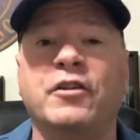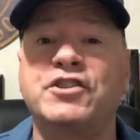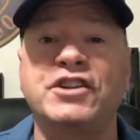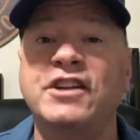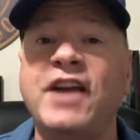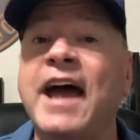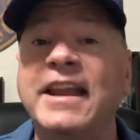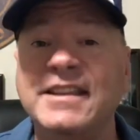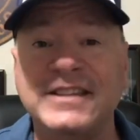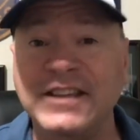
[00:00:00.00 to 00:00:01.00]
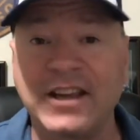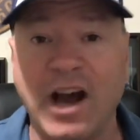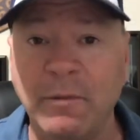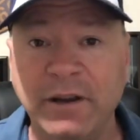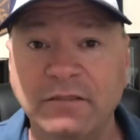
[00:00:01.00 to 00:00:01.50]
scenes I didn't see
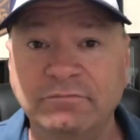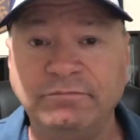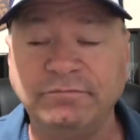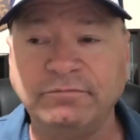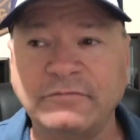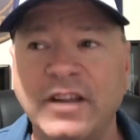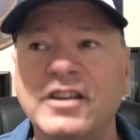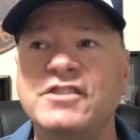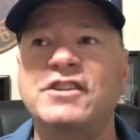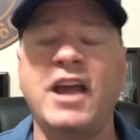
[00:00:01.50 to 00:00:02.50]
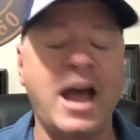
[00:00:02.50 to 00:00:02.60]
coming and didn't see